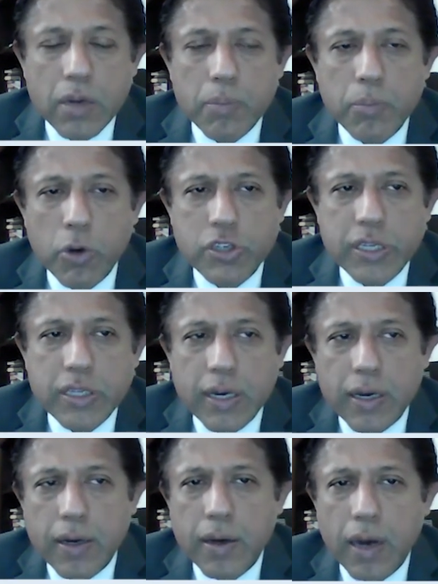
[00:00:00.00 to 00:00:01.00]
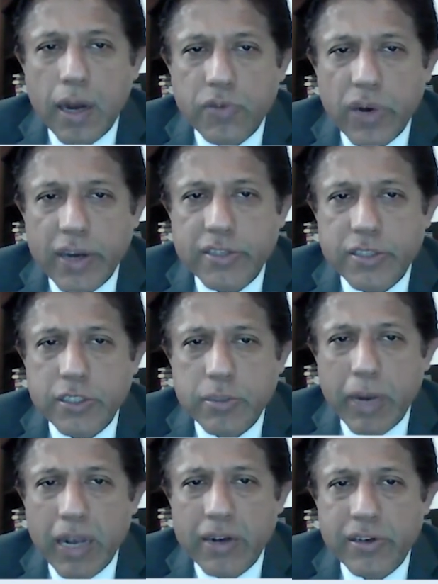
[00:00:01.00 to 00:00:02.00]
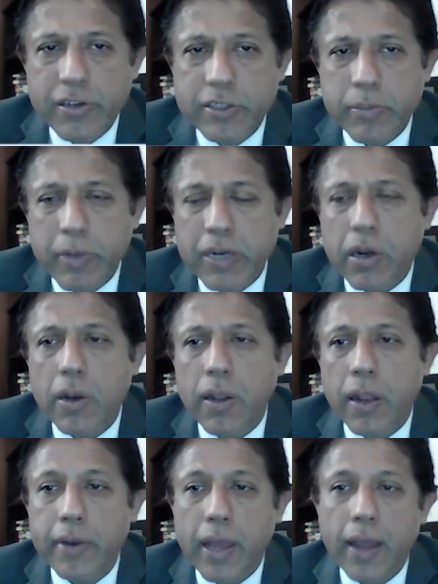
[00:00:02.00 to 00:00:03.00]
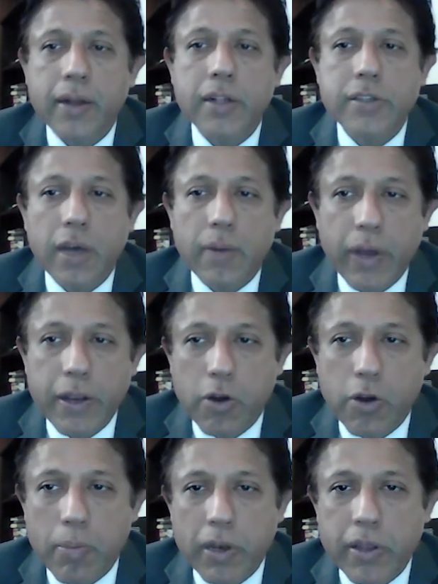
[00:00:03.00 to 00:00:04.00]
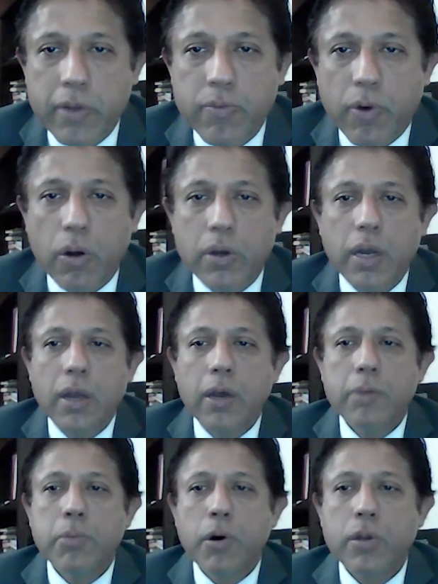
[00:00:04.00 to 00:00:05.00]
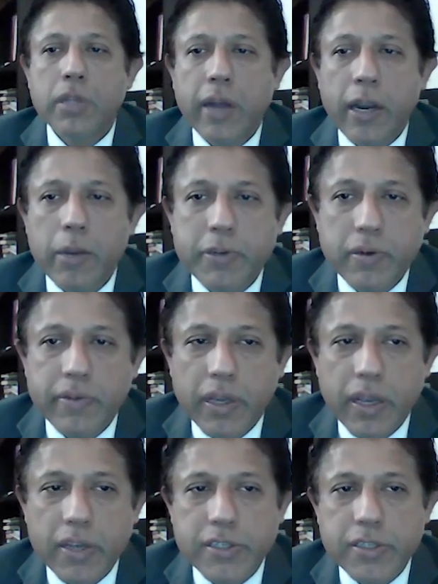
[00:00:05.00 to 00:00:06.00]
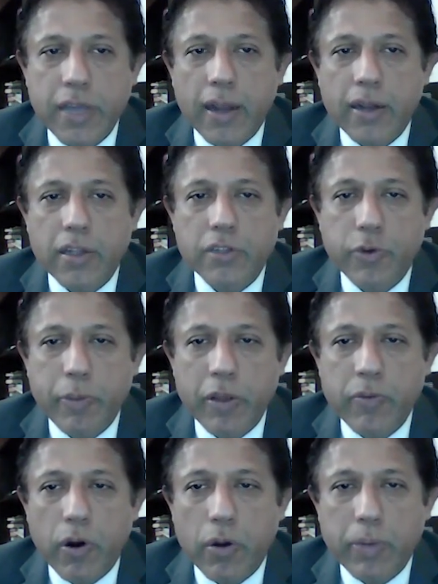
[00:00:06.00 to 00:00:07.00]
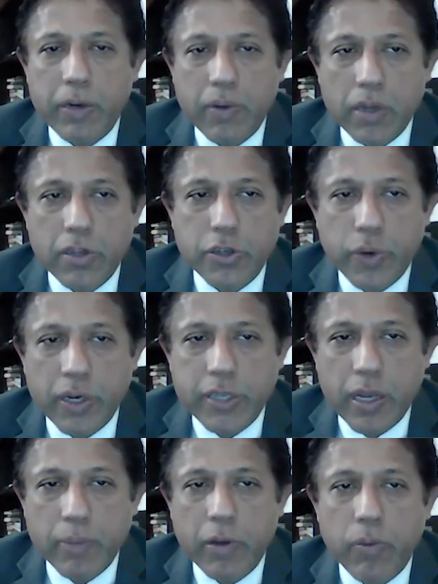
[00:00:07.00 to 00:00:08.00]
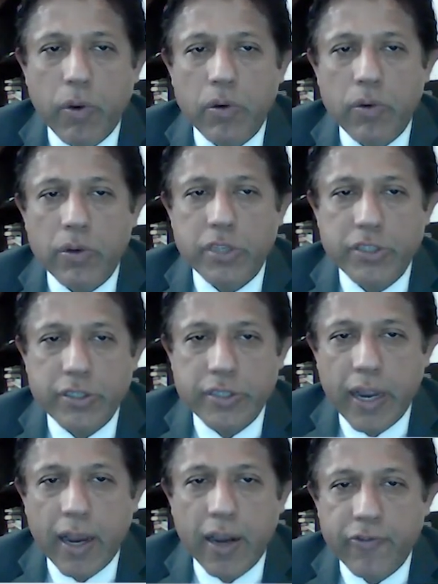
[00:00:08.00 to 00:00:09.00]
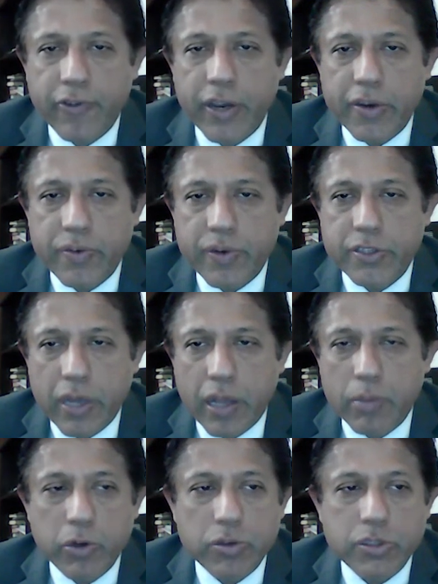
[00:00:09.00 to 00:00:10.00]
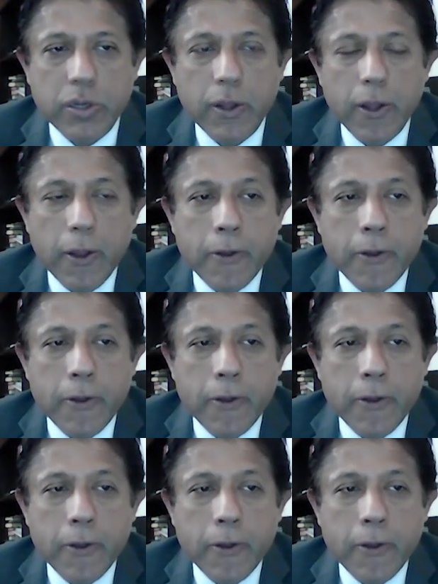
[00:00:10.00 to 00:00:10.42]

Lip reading: Mostly the arthritis is bilaterally symmetrical, and ankles are very commonly involved. More than 90% of the cases, ankles would be involved, but other joints can be involved, such as hand, feet, wrist, elbows.